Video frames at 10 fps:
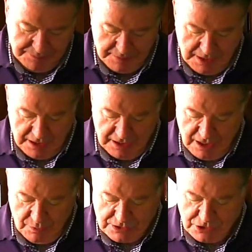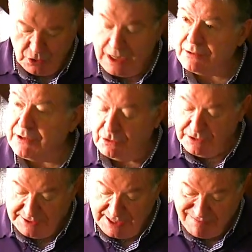Earlier we saw how Dr.
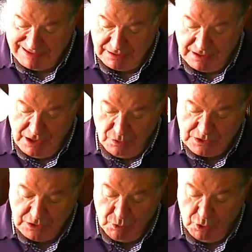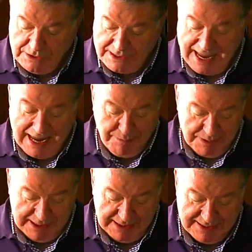Dering was awarded a
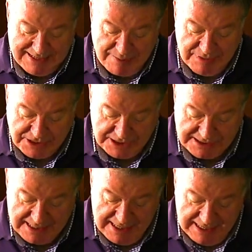halfpenny in damages